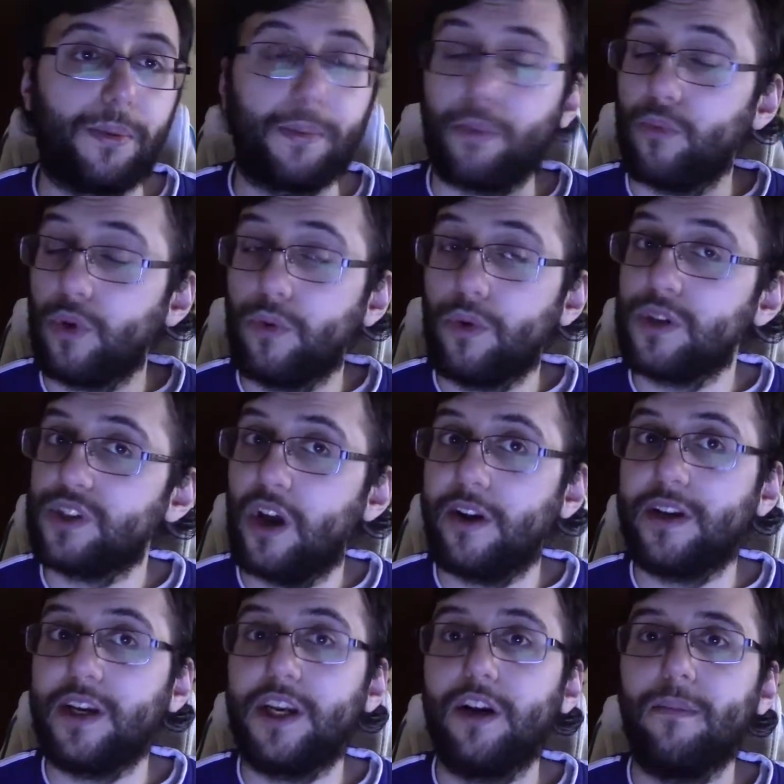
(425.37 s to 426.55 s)
We were starting
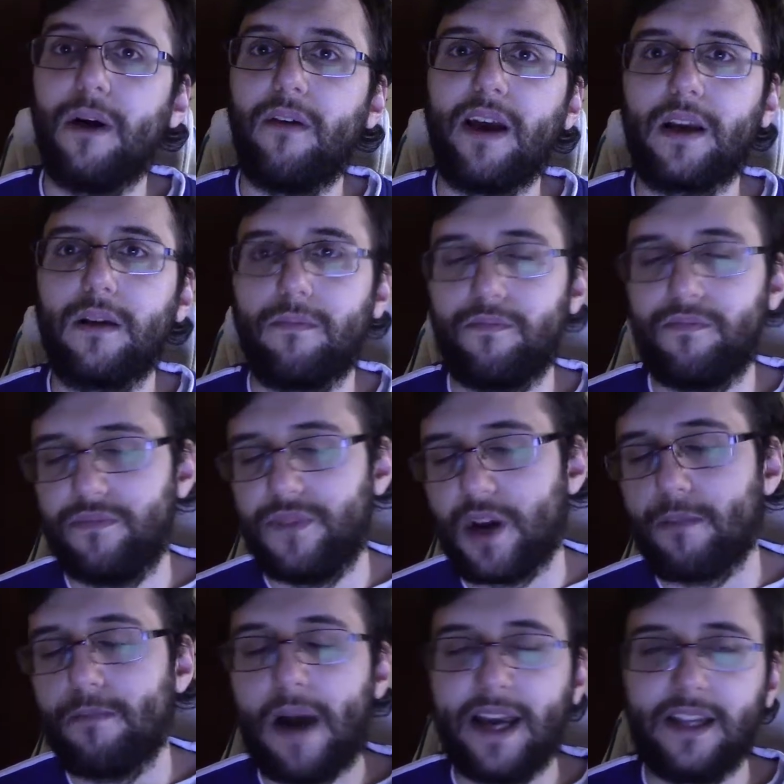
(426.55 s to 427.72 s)
to hear about, like, there
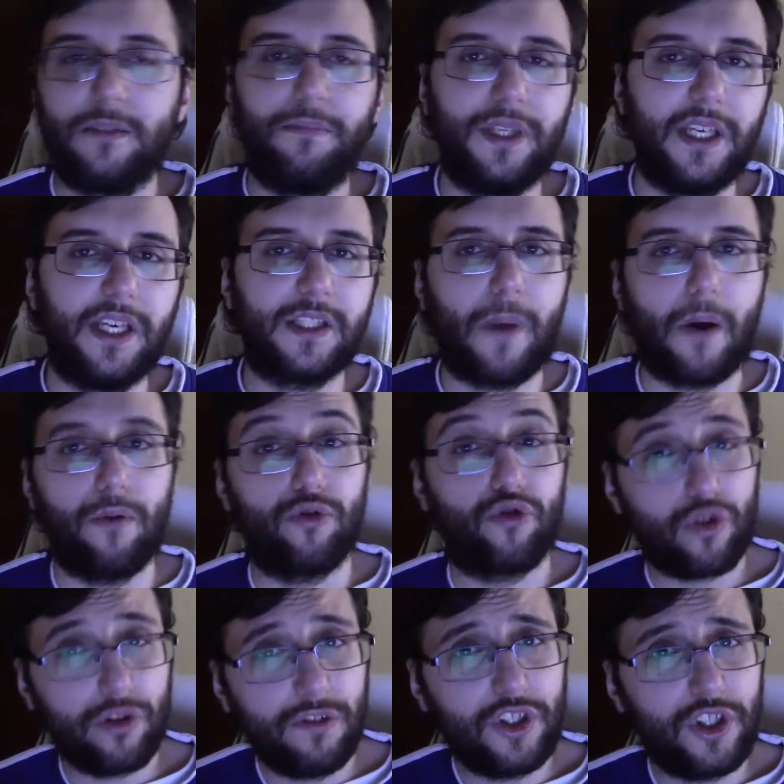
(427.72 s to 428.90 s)
might be a Spyro
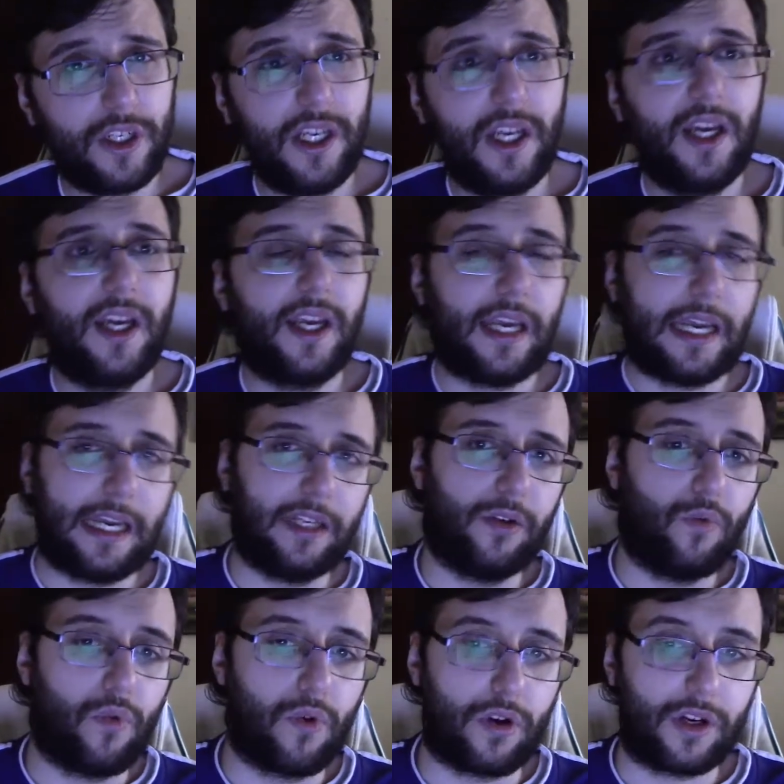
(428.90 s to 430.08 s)
trilogy in the
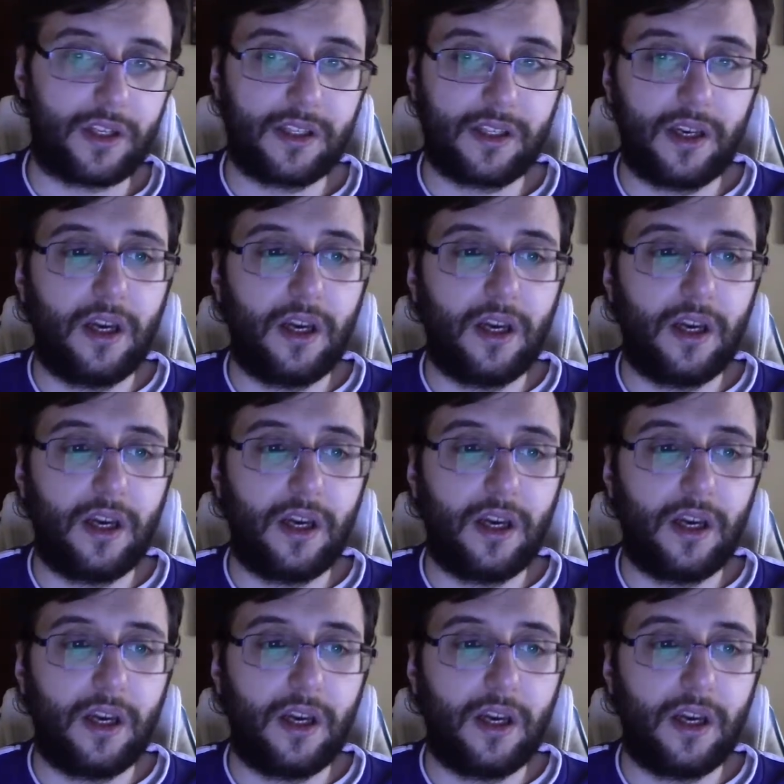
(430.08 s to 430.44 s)
works.